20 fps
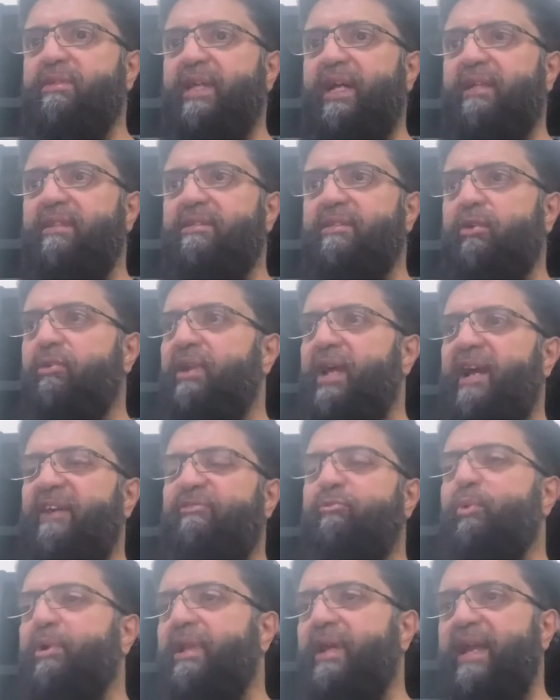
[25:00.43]
that don't
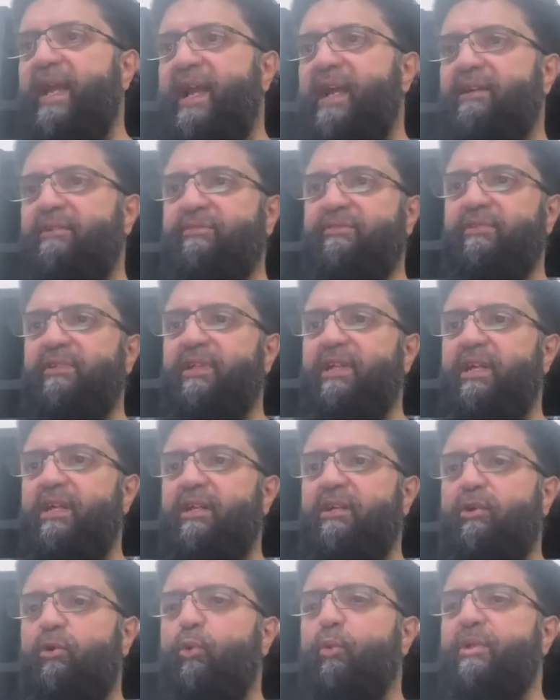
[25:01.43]
have what I have.
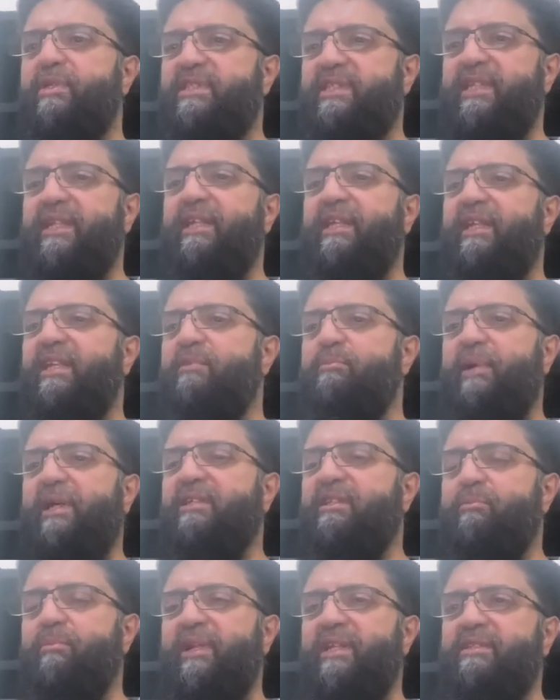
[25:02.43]
Always thinking about
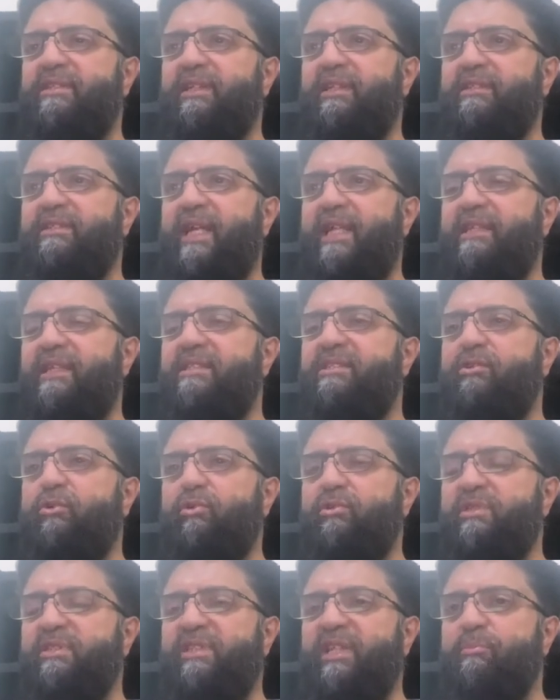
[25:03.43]
the blessings, and this
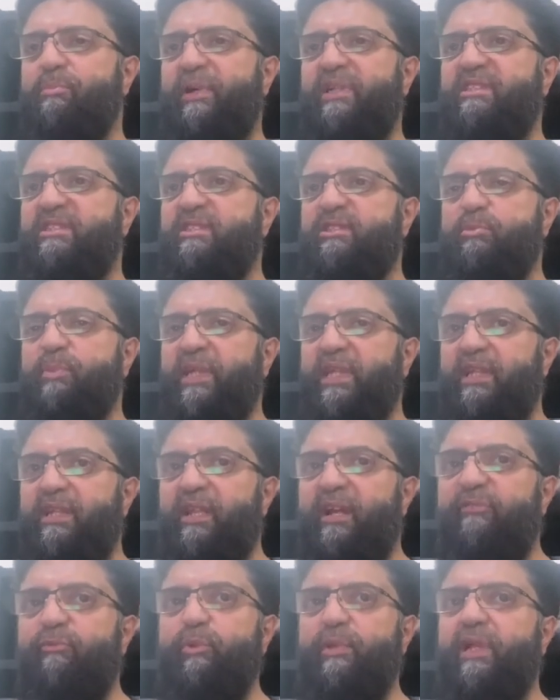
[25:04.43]
causes the person to be in
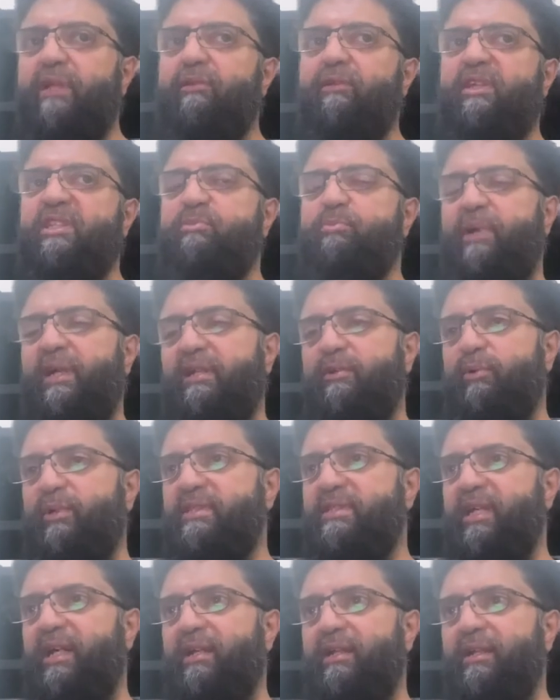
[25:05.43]
love with Allah subhanahu wa
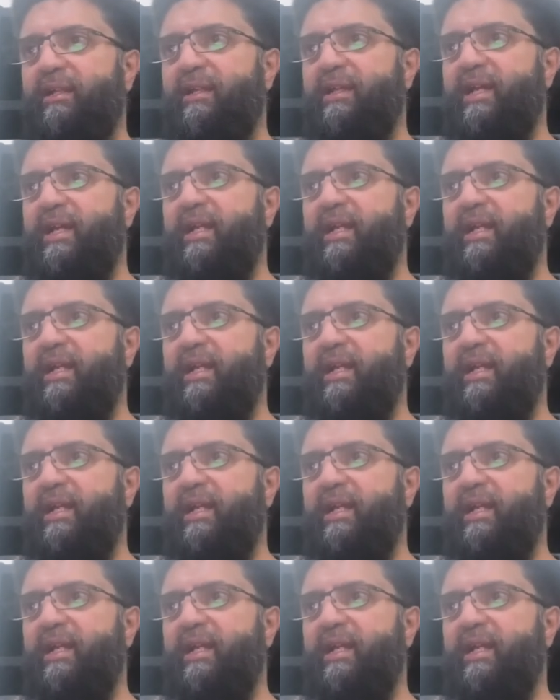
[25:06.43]
ta'ala.